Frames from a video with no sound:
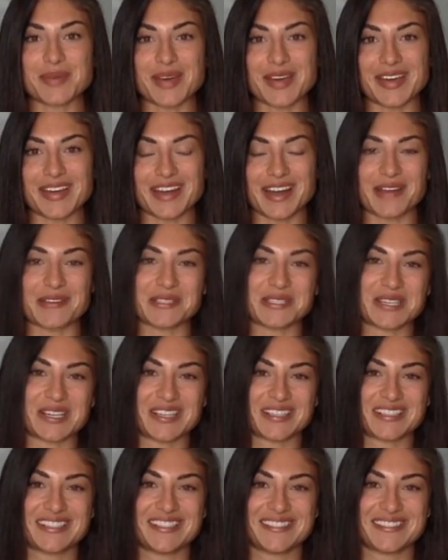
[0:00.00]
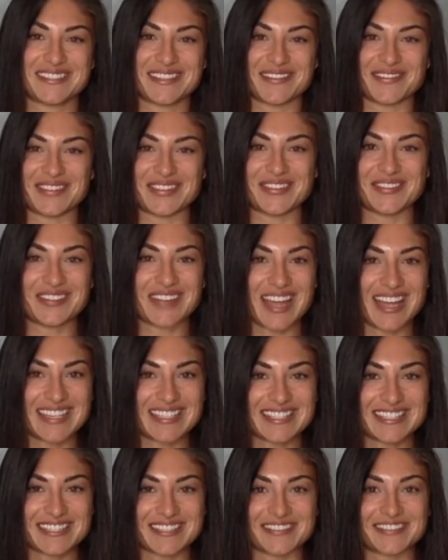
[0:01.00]
but I'll talk to some of you
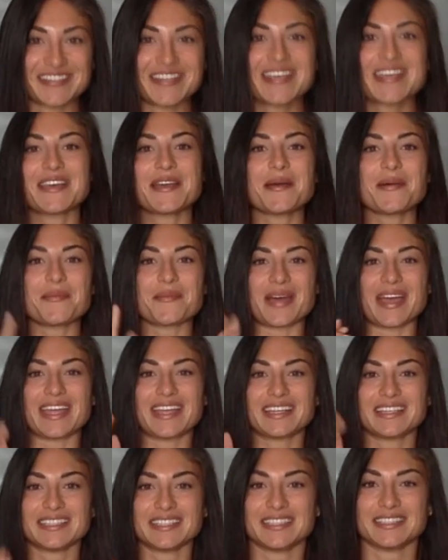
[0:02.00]
guys soon. Bye.